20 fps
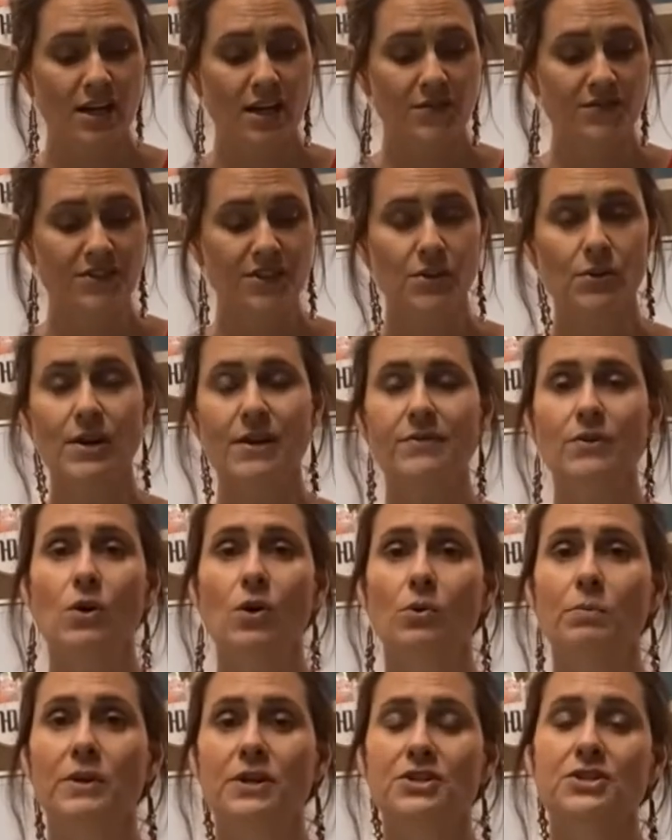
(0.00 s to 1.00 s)
If you don't have a
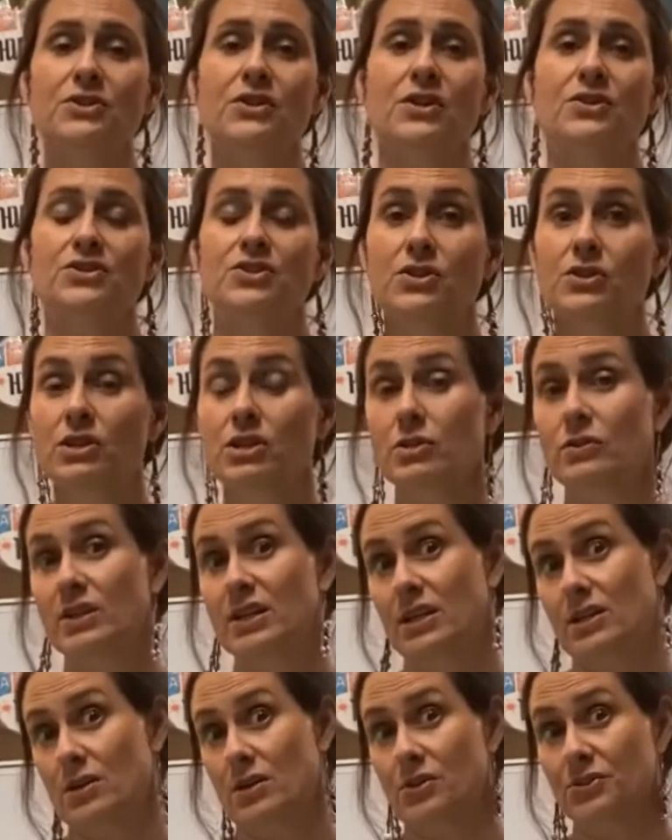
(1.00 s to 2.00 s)
hole puncher, I'll show you
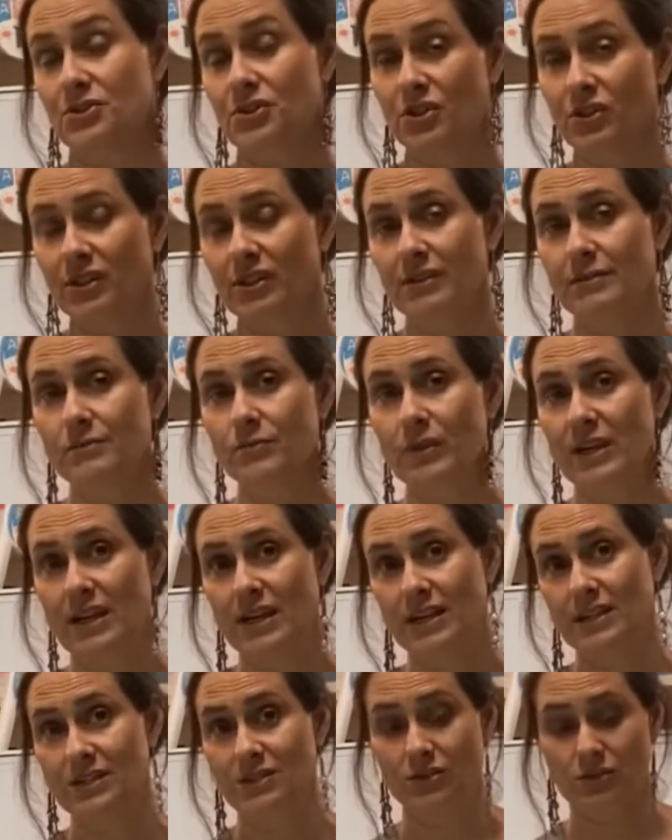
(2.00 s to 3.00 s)
an alternative
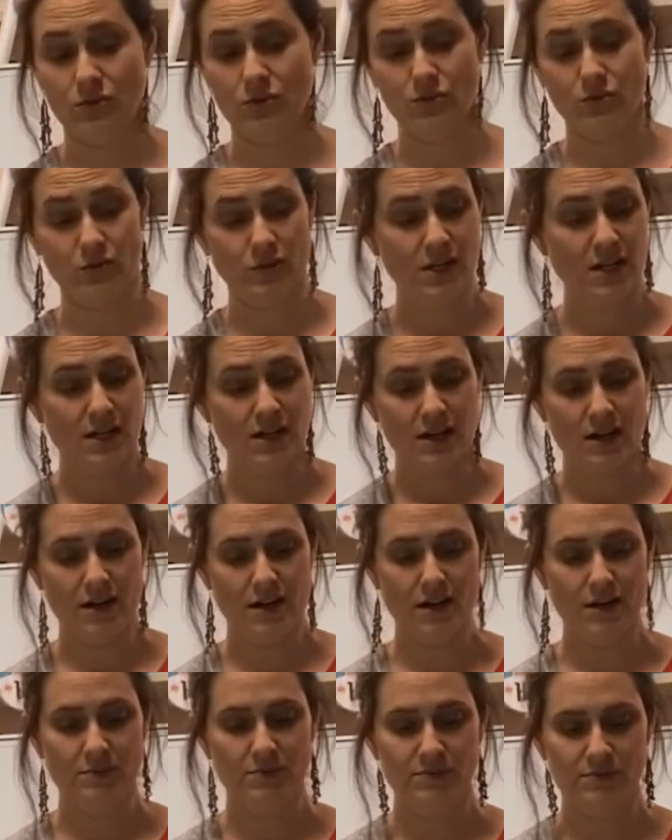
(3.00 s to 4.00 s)
way to
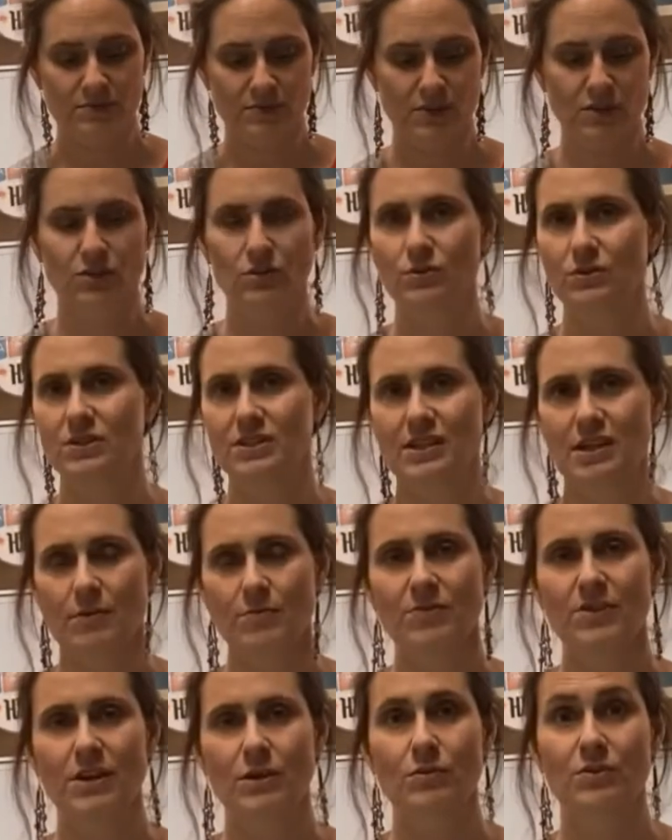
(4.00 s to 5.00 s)
do the same
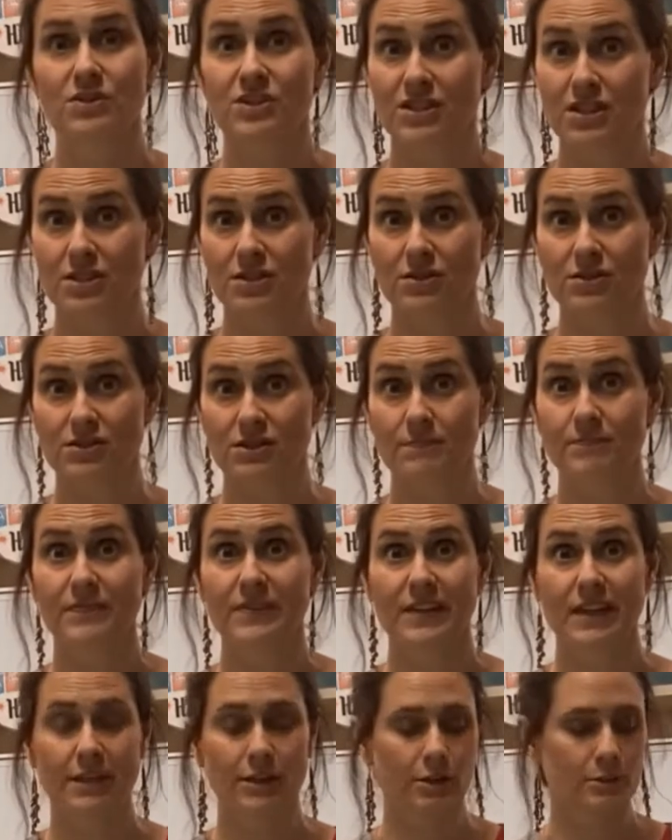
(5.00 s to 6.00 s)
thing with scissors
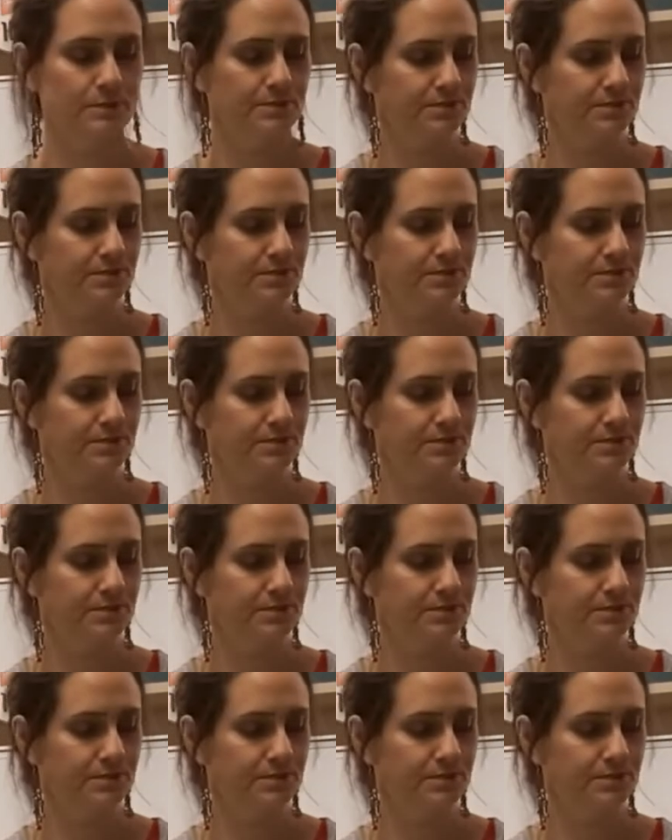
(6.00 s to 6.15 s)
later.